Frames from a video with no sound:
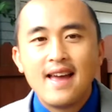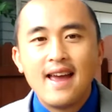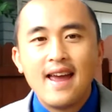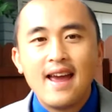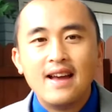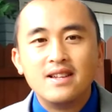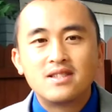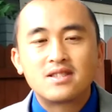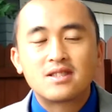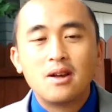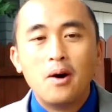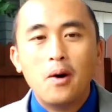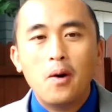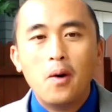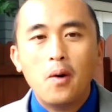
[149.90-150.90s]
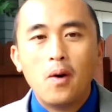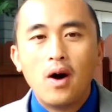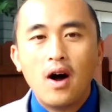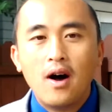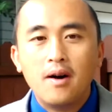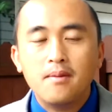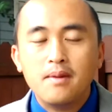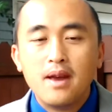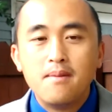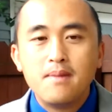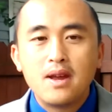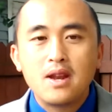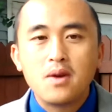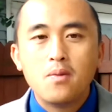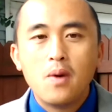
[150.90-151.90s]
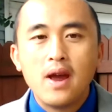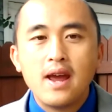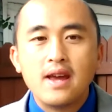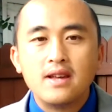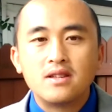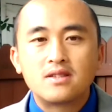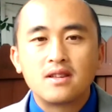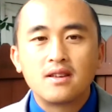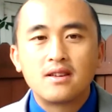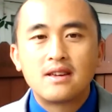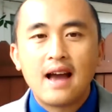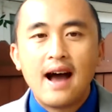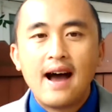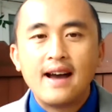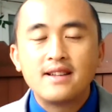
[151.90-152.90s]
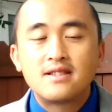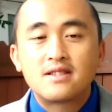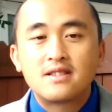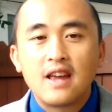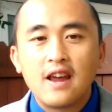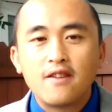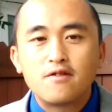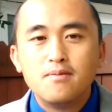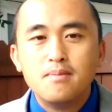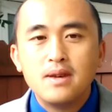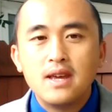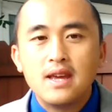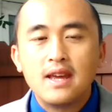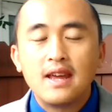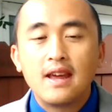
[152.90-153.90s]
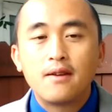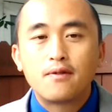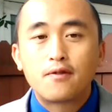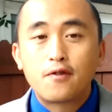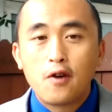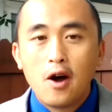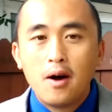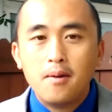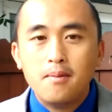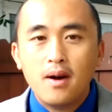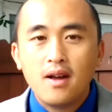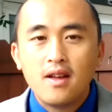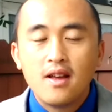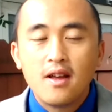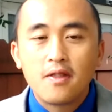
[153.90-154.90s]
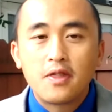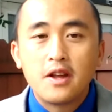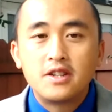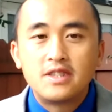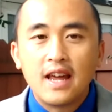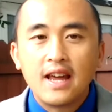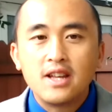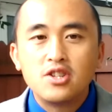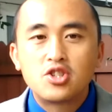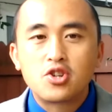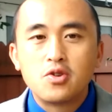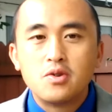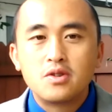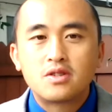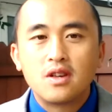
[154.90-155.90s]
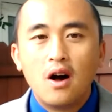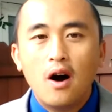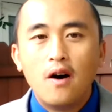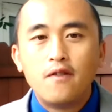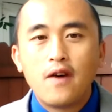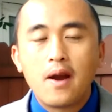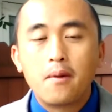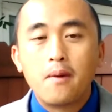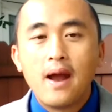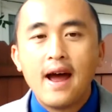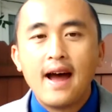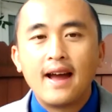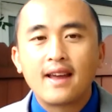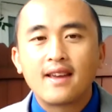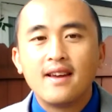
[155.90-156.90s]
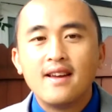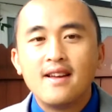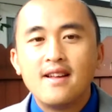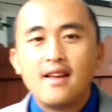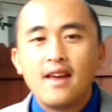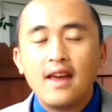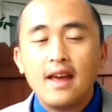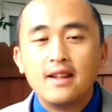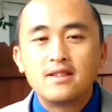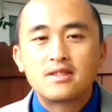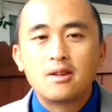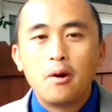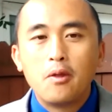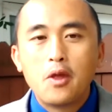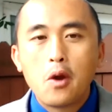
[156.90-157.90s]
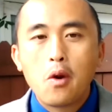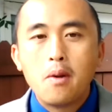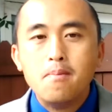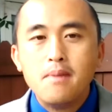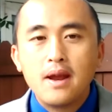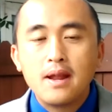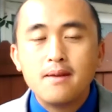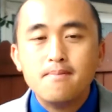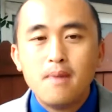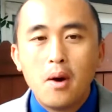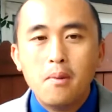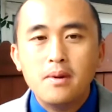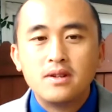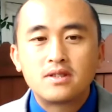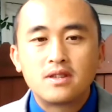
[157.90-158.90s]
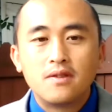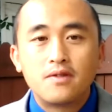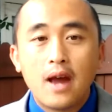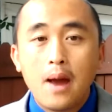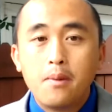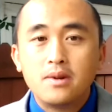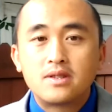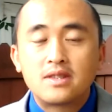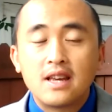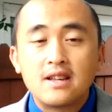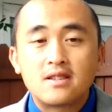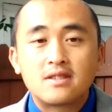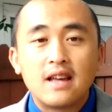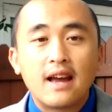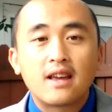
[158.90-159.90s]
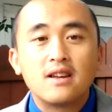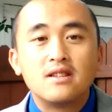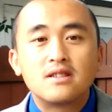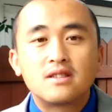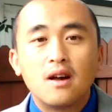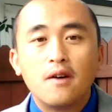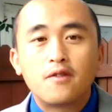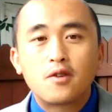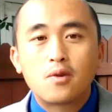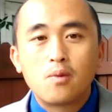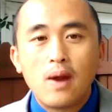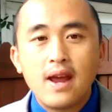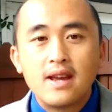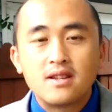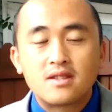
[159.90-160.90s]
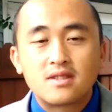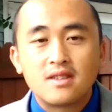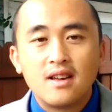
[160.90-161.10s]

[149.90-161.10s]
And so, in many ways, God saved me from the dangers of Iraq. And so there were many moments of, I would say, seconds of grace